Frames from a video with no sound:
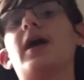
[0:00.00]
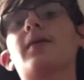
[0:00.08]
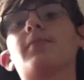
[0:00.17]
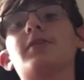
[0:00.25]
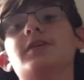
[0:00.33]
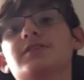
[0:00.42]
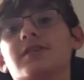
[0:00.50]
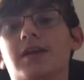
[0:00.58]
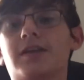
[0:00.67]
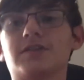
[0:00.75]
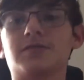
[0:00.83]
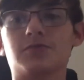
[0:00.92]
Please like
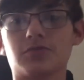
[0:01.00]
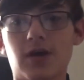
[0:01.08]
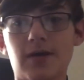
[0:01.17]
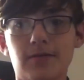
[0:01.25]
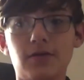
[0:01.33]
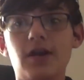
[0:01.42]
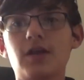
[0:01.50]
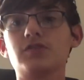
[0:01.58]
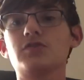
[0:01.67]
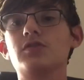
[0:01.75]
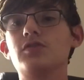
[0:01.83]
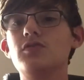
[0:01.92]
and subscribe. I don't ask
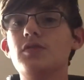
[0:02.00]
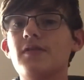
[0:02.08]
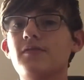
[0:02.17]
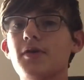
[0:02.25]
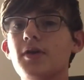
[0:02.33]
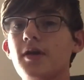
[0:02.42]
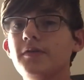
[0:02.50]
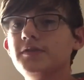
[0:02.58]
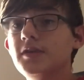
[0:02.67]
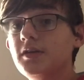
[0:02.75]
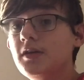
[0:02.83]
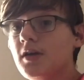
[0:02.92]
you to do that very
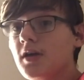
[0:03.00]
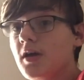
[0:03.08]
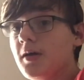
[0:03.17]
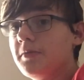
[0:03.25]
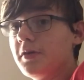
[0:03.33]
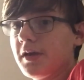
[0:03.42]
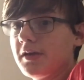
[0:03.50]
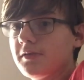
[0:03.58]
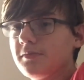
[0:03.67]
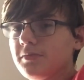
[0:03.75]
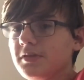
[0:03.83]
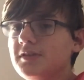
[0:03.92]
often, but
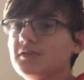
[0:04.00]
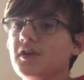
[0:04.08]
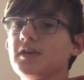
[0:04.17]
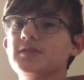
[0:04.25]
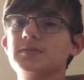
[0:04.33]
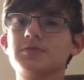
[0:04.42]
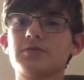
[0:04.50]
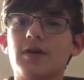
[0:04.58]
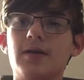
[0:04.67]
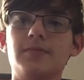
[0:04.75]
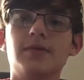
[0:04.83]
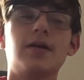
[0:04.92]
please like and
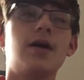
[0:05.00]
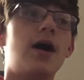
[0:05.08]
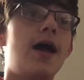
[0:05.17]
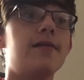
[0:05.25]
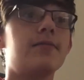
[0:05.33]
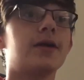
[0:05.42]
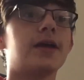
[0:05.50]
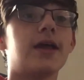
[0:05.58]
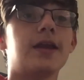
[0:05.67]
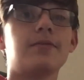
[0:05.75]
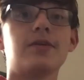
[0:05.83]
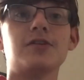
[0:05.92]
subscribe. I haven't been
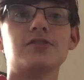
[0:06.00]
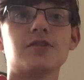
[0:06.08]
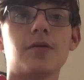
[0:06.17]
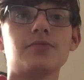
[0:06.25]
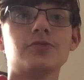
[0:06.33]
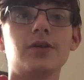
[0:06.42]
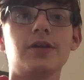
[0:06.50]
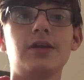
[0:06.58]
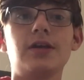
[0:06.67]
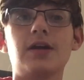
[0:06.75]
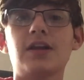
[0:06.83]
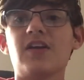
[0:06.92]
gaining many subs
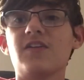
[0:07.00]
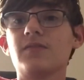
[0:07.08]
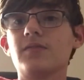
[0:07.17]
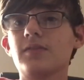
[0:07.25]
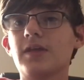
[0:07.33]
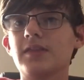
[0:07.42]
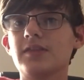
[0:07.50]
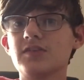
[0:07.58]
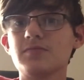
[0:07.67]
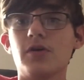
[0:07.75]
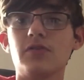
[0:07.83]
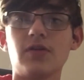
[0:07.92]
lately, and this
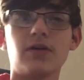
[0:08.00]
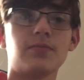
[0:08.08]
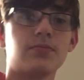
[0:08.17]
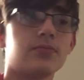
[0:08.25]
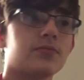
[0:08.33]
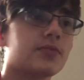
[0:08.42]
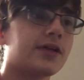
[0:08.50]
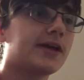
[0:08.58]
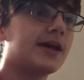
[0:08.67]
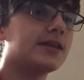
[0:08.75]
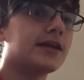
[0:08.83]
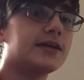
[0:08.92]
month I've
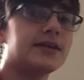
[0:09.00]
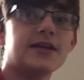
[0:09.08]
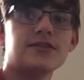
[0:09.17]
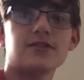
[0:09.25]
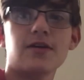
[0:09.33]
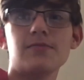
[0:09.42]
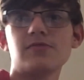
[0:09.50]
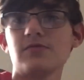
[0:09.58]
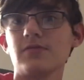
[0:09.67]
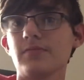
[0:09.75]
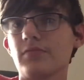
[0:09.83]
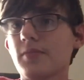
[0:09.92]
gained 10 subs,
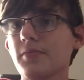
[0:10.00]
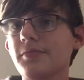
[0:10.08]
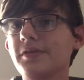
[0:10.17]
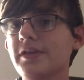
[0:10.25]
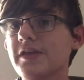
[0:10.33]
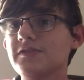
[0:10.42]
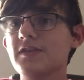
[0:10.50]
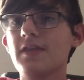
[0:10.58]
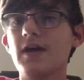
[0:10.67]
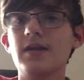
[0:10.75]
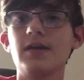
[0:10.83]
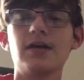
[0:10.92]
probably less than
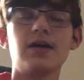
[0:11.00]
that.